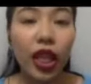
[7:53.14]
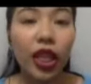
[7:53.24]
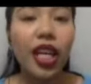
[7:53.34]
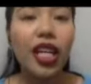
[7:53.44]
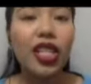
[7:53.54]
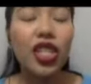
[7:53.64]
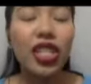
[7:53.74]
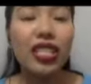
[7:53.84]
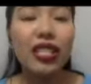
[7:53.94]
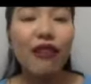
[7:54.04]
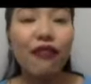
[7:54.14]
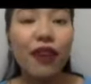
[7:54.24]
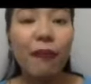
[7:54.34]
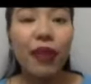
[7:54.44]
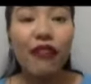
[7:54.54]
not just
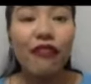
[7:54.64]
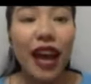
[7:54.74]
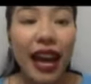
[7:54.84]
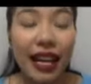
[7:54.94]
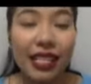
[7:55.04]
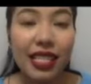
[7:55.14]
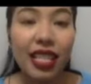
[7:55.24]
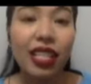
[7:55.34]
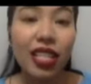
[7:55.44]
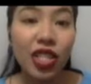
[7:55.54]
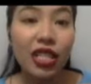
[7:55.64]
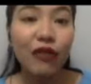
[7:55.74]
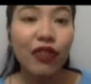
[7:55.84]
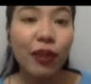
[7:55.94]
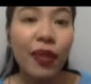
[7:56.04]
from facts, not
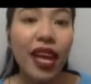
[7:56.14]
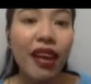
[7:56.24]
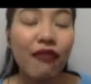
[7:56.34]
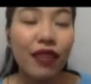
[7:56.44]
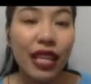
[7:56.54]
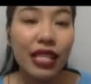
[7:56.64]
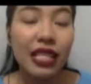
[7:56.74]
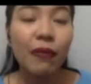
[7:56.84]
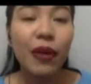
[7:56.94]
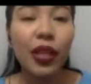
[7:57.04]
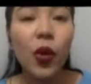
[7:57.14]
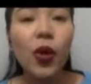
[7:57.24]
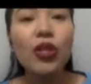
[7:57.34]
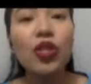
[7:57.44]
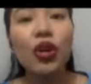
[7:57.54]
just from evidence, but
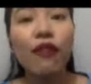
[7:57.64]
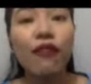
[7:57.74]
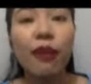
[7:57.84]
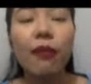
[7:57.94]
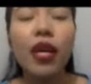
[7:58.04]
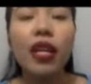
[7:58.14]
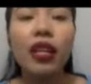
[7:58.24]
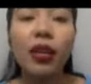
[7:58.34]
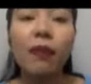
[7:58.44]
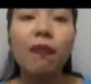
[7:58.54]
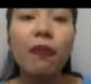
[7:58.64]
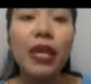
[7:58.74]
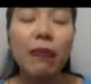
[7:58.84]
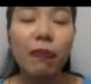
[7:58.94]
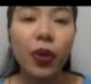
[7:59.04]
also from other
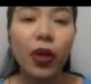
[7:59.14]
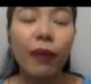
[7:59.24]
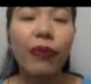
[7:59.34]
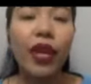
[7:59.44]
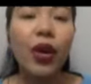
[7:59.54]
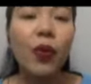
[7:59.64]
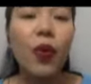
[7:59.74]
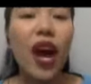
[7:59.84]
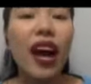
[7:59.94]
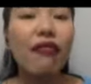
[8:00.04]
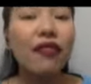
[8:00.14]
people who have